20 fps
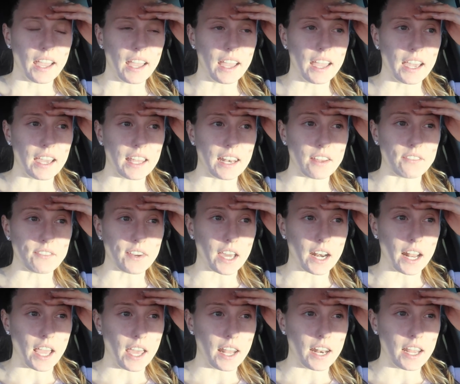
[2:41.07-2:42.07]
and I've
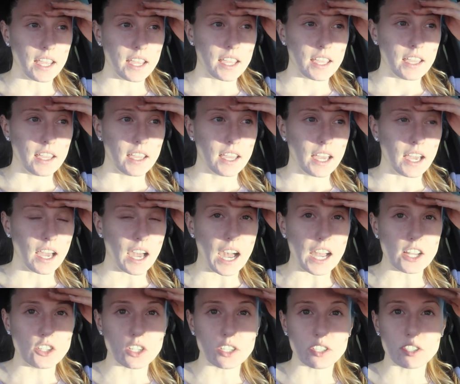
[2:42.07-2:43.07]
got a headache.
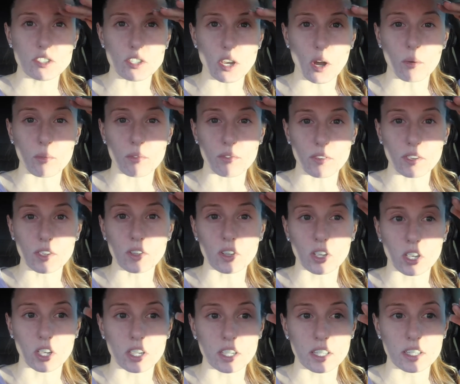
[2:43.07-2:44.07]
I just don't feel
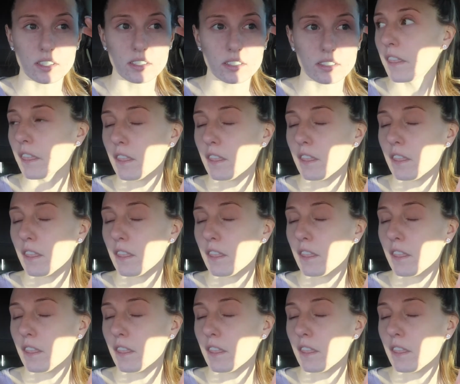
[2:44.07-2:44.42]
good